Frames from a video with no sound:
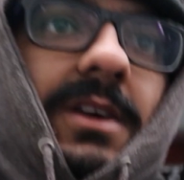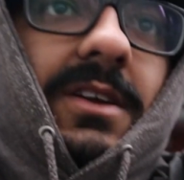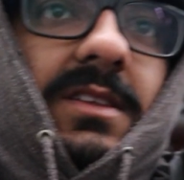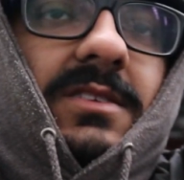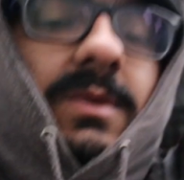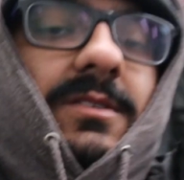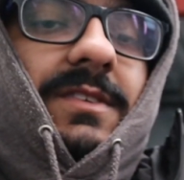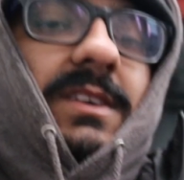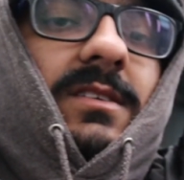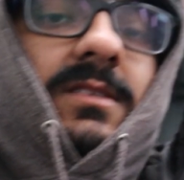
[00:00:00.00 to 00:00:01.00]
I know there's one
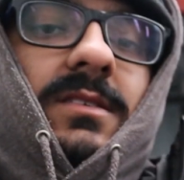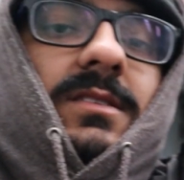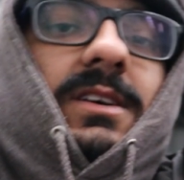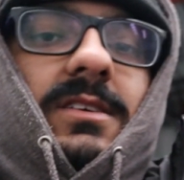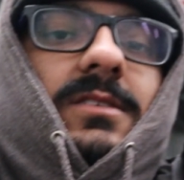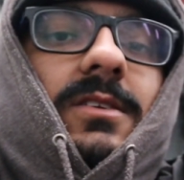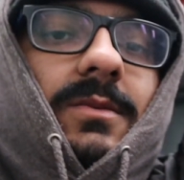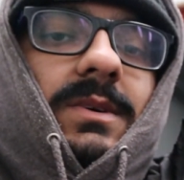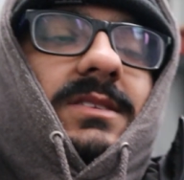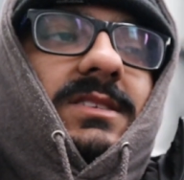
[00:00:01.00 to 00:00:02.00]
thing that you
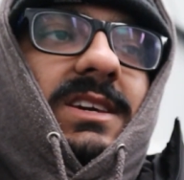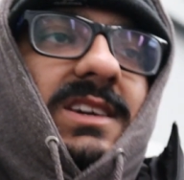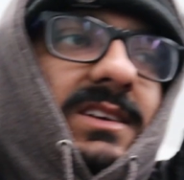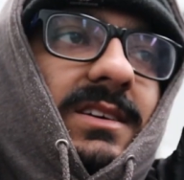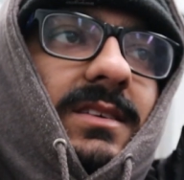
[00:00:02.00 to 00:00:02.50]
lot want to see,